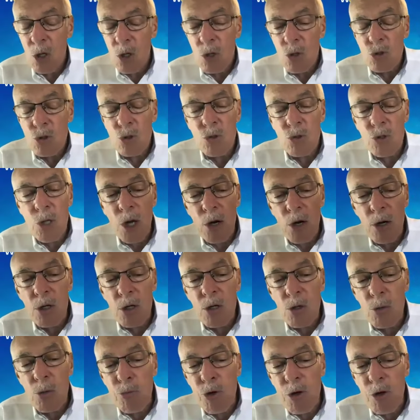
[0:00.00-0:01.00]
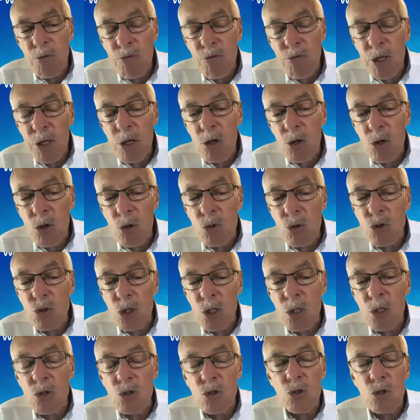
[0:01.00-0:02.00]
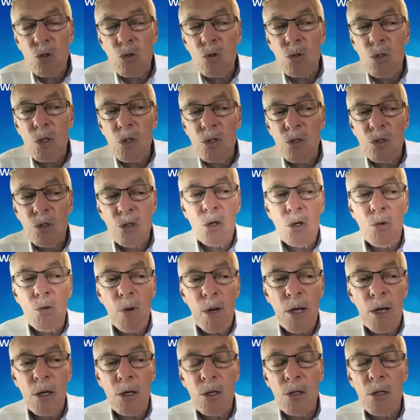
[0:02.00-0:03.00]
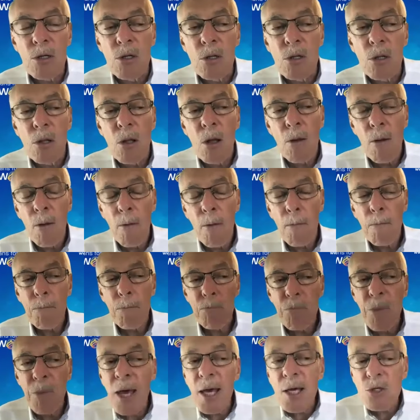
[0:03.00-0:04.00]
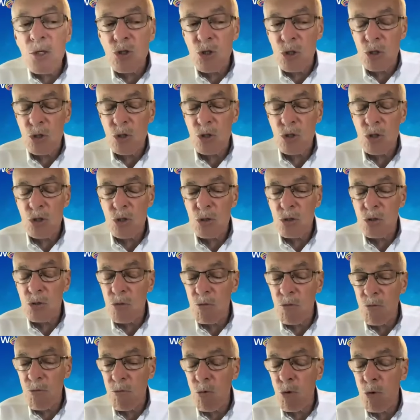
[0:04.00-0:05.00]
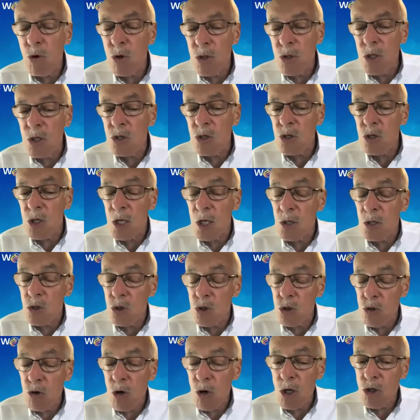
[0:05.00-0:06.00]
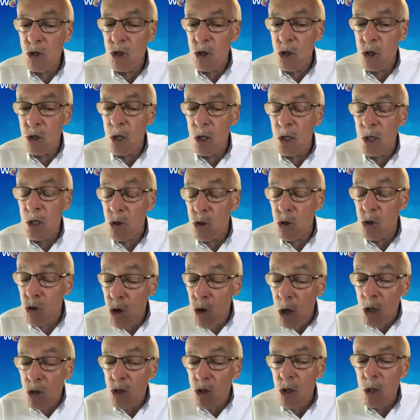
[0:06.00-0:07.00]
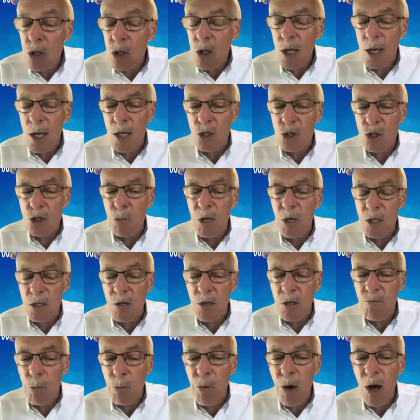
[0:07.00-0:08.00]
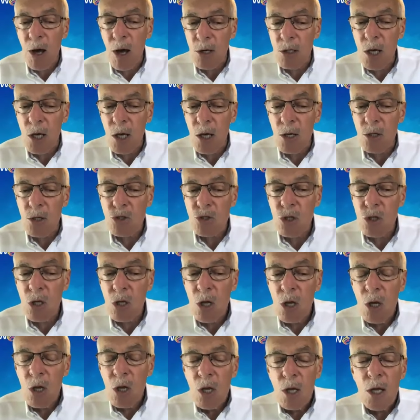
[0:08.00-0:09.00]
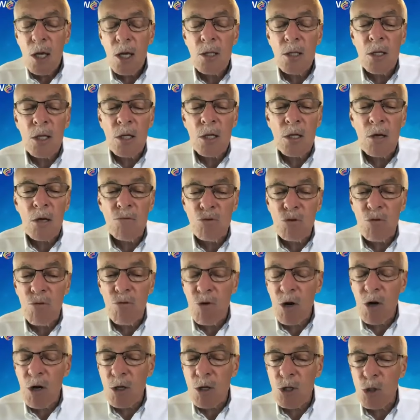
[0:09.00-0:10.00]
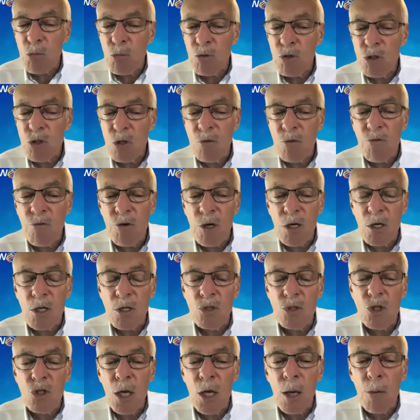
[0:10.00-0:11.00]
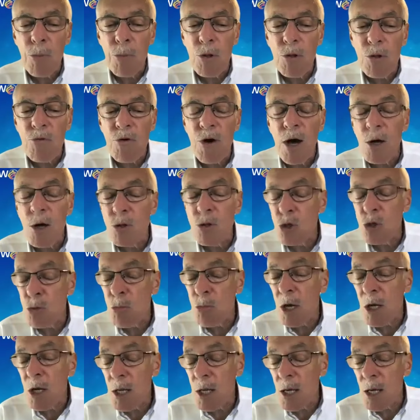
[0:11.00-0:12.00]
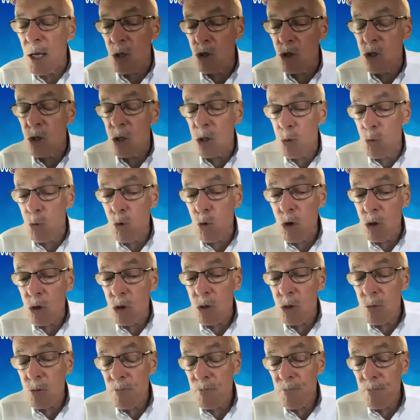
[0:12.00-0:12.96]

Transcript: So the article briefly goes into the theoretical basis for this instructional aspect of a podcast, and then gives a very specific example of how this might actually work.